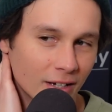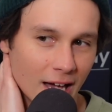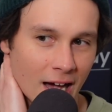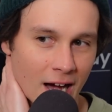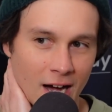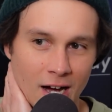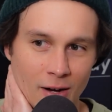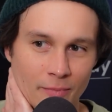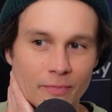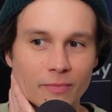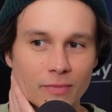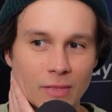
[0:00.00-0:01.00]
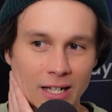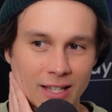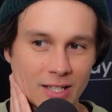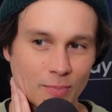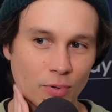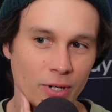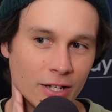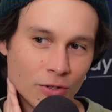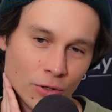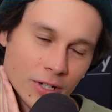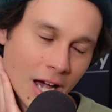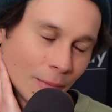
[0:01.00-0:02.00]
um, like that's pretty
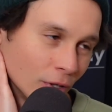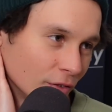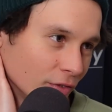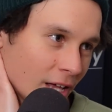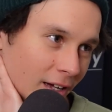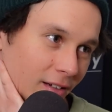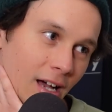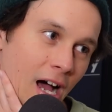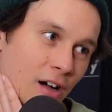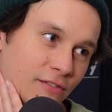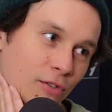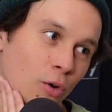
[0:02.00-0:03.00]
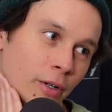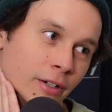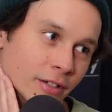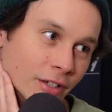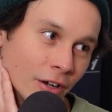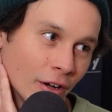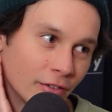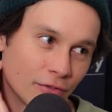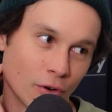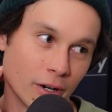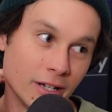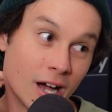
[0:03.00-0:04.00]
good coming off like half forward, you know,
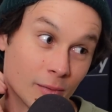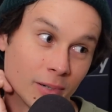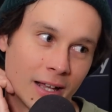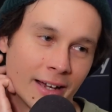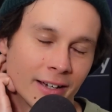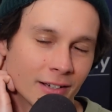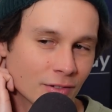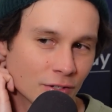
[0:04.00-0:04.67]
yeah. for a young player.